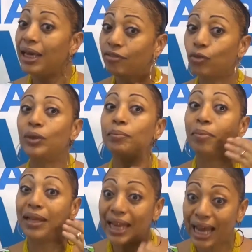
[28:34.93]
if we
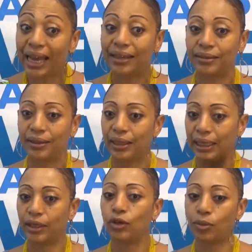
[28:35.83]
plan
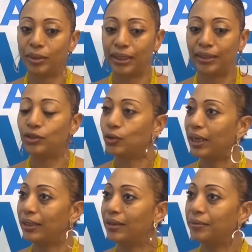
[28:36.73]
economically
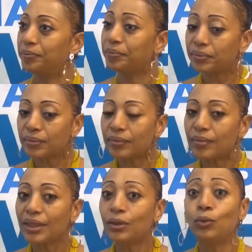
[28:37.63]
together.
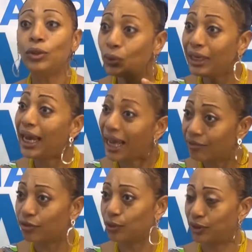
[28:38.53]
We will
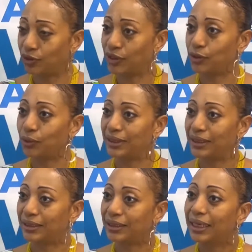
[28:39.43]
have those
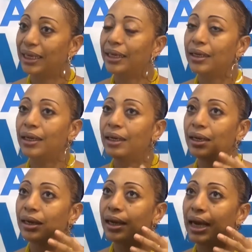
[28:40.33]
resources.
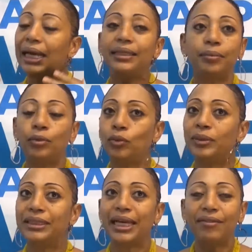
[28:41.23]
At the
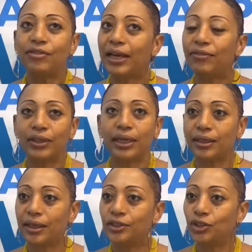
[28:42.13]
moment, every African
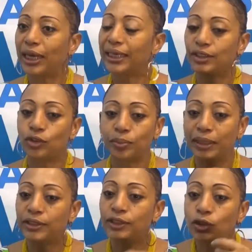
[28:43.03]
country has to
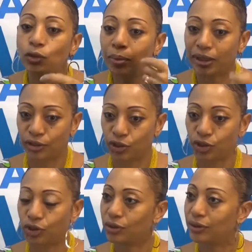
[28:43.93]
pay so
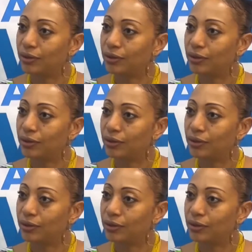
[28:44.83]
much